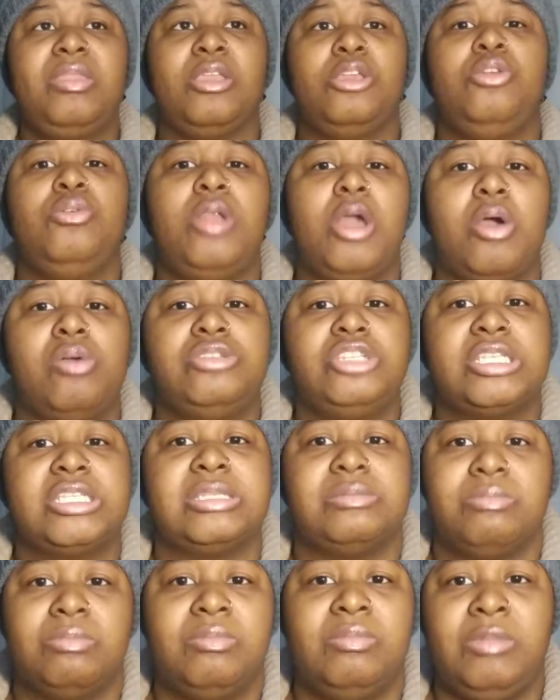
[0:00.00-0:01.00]
you know,
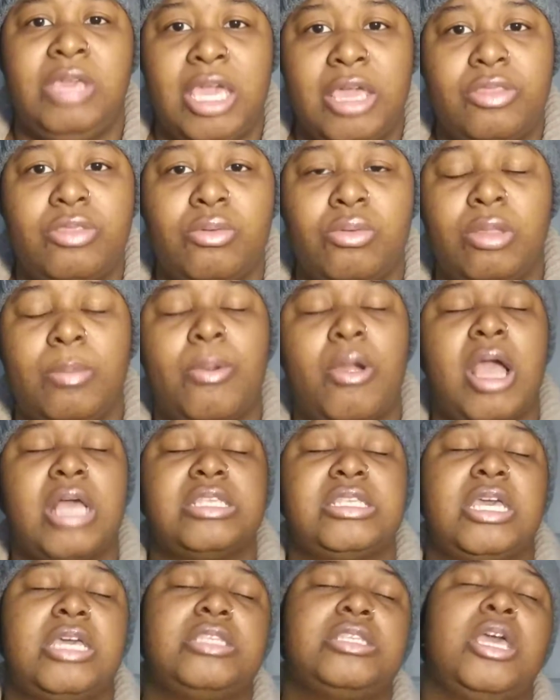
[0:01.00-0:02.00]
just get through the
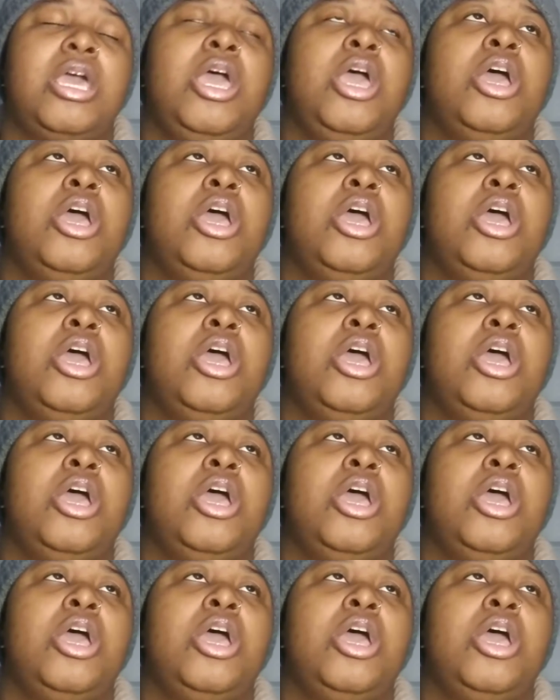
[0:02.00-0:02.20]
process.